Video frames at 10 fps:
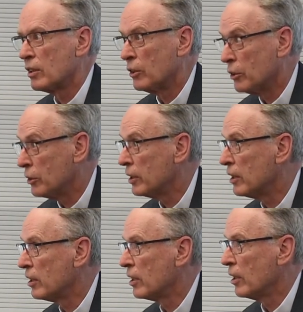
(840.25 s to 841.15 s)
her
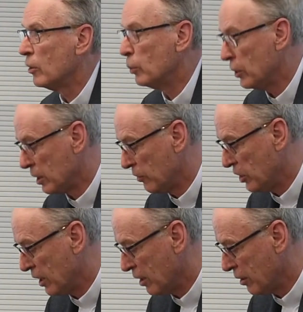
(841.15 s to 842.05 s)
and the work of
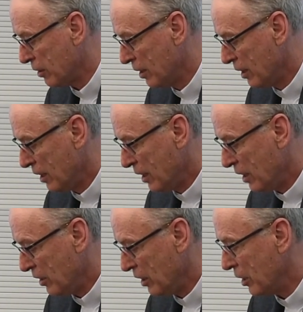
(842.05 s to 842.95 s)
JEDO
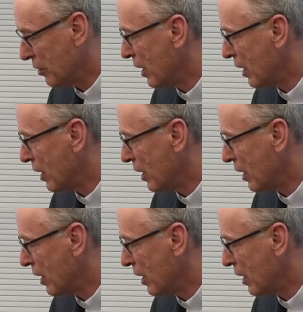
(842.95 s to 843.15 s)
in the year